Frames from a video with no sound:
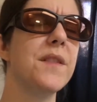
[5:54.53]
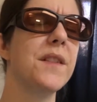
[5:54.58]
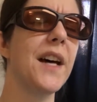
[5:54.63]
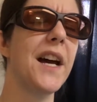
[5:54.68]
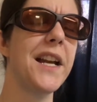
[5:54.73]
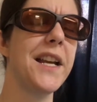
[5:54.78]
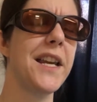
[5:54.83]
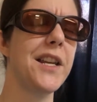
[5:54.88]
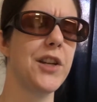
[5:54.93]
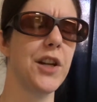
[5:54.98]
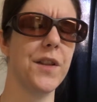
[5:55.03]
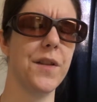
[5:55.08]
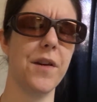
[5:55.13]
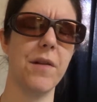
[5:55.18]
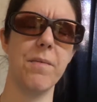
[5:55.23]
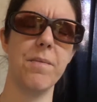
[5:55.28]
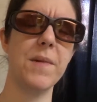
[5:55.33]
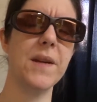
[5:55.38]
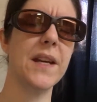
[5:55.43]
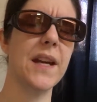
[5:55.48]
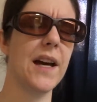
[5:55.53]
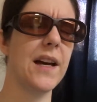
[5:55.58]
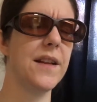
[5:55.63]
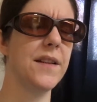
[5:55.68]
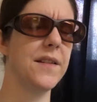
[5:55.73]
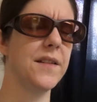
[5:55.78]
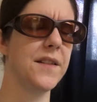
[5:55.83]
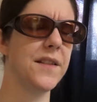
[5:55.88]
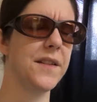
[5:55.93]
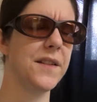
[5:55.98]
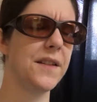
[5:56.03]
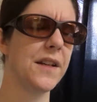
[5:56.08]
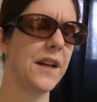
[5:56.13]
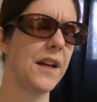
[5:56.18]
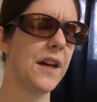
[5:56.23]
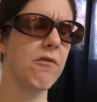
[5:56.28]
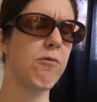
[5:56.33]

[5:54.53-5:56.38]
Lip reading: beside each other because